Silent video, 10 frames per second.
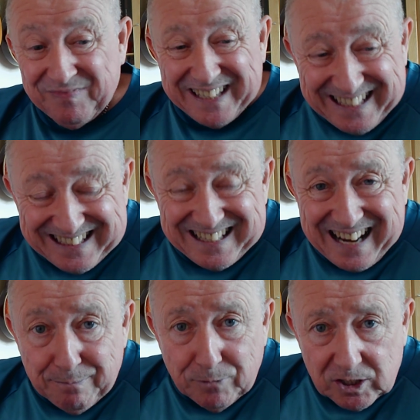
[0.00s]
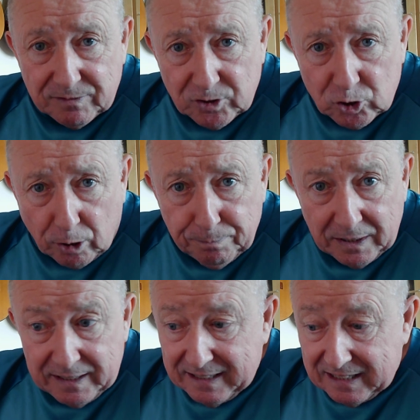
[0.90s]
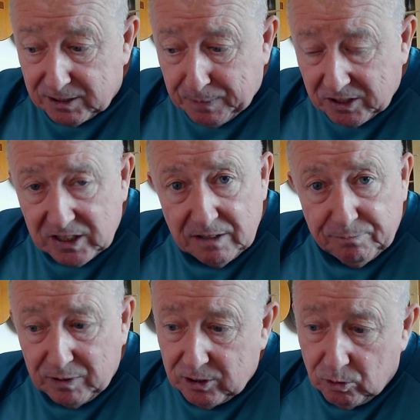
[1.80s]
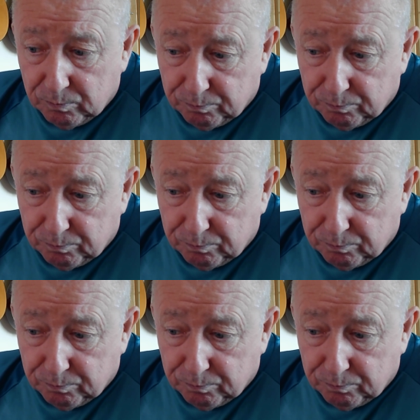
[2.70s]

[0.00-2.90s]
it isn't that much of a job, especially when you